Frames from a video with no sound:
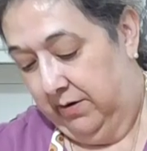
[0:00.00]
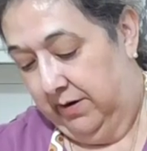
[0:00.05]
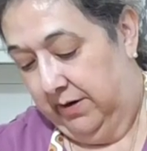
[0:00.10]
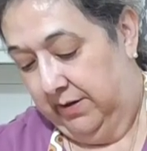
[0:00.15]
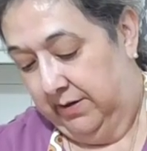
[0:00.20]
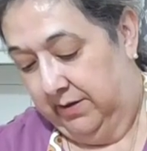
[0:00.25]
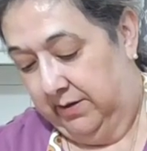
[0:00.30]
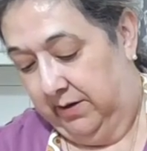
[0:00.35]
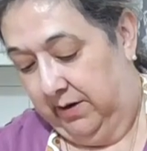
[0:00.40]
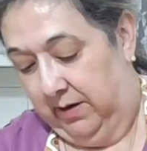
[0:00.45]
and
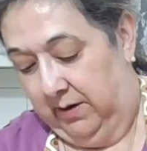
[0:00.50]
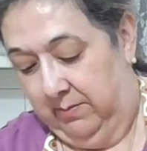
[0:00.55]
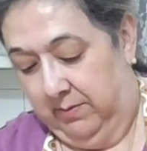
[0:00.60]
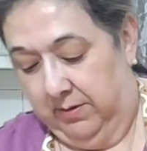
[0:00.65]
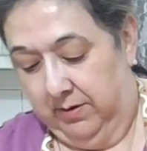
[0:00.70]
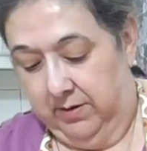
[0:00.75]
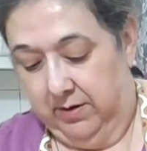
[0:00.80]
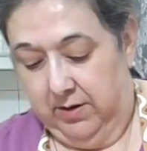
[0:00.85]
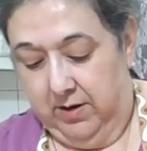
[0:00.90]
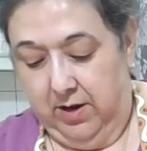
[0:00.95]
it's
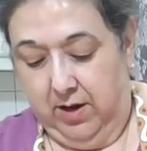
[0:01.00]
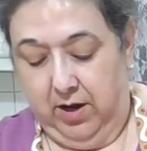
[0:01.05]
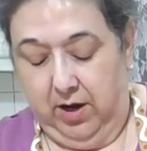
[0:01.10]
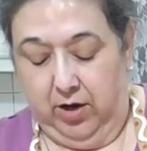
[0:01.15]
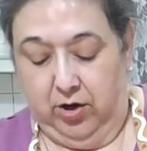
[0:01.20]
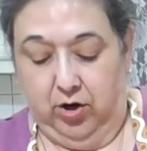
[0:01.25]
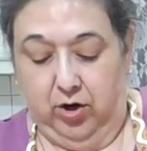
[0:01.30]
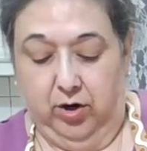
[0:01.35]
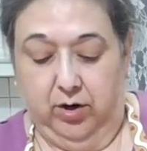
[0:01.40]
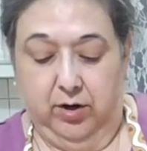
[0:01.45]
steaming,
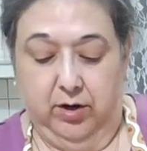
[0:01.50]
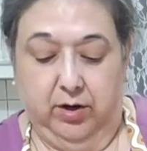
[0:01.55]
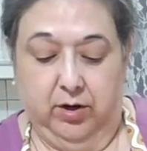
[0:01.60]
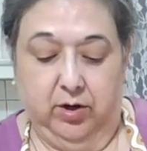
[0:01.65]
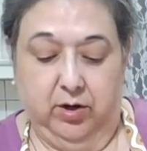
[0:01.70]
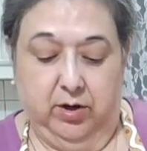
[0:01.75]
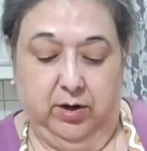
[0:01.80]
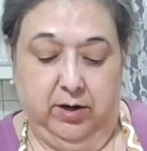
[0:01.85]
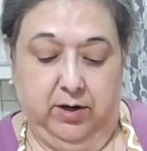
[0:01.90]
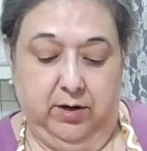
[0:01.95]
and you're going to
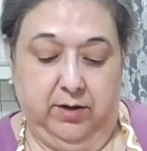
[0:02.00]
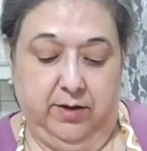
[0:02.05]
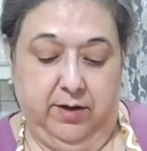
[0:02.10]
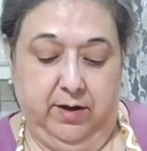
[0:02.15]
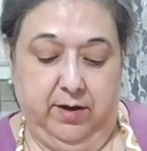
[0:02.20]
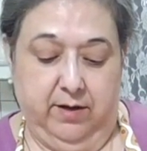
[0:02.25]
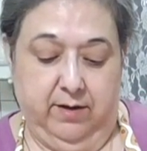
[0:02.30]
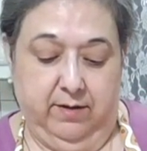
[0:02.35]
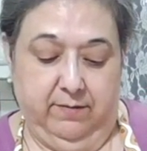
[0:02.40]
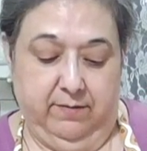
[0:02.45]
cook it in
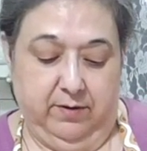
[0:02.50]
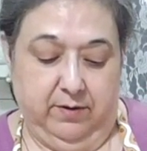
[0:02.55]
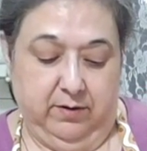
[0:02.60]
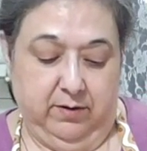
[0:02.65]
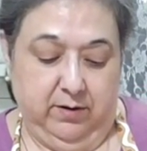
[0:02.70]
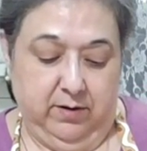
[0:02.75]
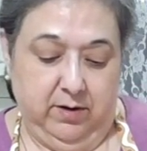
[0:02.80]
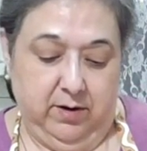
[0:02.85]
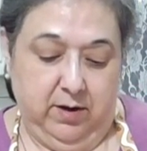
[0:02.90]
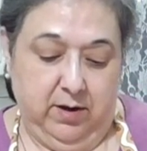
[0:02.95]
the
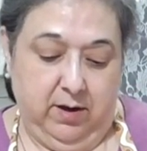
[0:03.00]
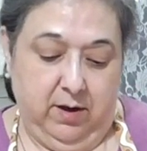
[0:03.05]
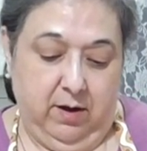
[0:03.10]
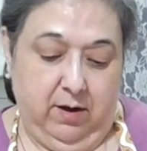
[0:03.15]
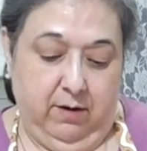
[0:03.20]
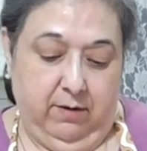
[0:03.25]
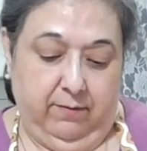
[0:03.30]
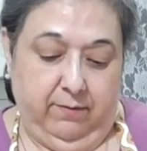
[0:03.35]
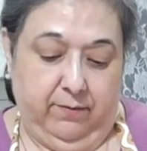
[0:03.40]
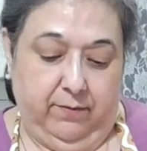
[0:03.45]
oven
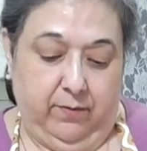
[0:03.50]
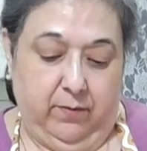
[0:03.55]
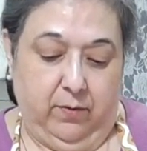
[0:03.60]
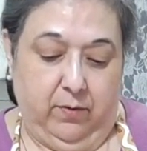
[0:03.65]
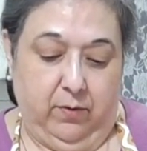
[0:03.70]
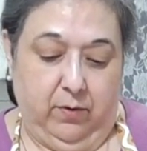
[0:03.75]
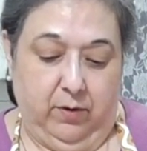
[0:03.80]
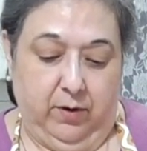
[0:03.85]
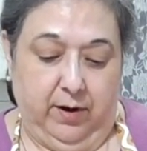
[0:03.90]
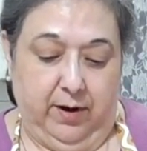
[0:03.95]

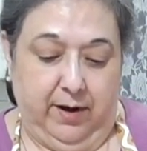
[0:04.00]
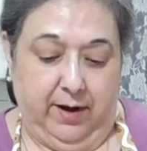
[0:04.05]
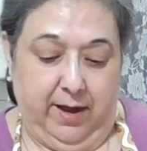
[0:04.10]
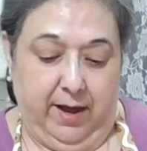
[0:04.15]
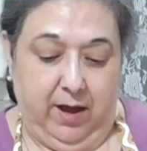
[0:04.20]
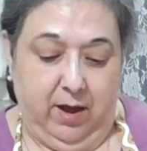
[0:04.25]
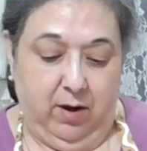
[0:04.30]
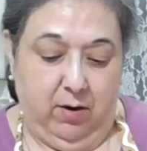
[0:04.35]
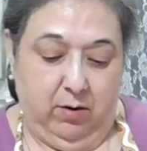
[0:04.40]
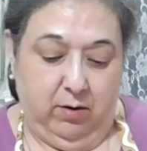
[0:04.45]
for an
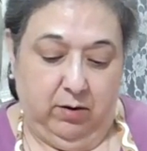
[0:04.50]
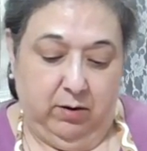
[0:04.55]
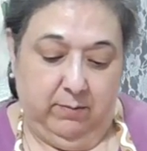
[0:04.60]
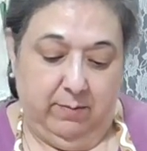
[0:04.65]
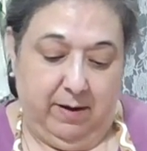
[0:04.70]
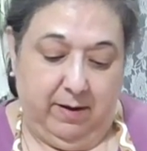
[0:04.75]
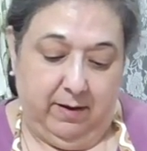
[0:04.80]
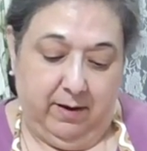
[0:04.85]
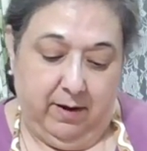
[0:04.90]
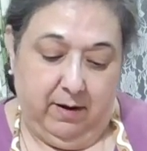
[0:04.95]
hour, and
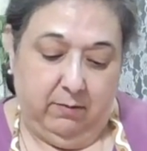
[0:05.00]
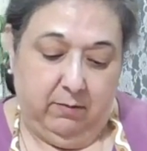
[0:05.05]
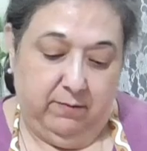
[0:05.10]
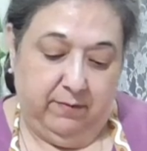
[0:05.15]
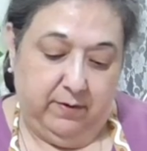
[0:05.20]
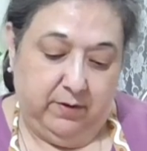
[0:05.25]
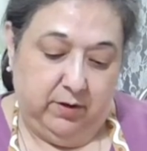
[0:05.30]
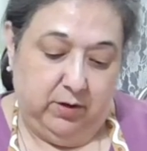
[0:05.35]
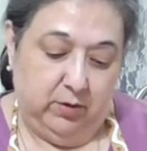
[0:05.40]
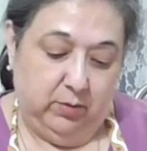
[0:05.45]
about an hour and
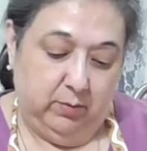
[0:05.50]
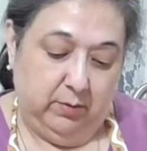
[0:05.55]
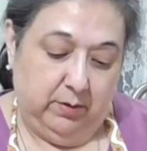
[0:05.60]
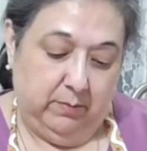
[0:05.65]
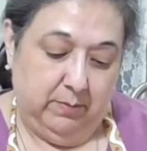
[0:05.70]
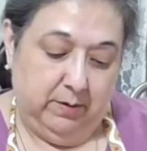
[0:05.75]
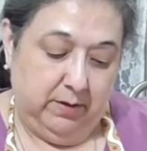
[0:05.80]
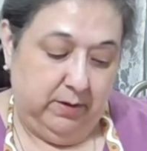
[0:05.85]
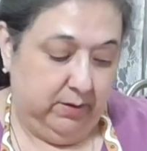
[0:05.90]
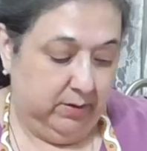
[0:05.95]
15-20
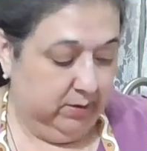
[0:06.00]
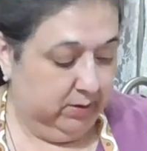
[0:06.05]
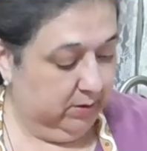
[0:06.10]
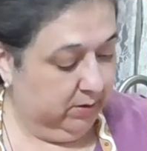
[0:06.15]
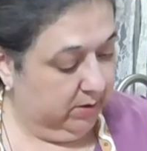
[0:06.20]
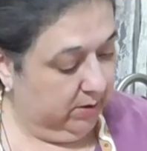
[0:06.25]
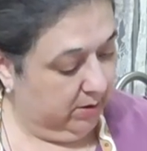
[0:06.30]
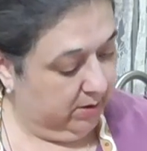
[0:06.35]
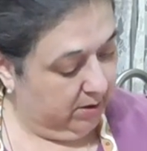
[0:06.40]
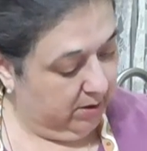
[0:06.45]
minutes.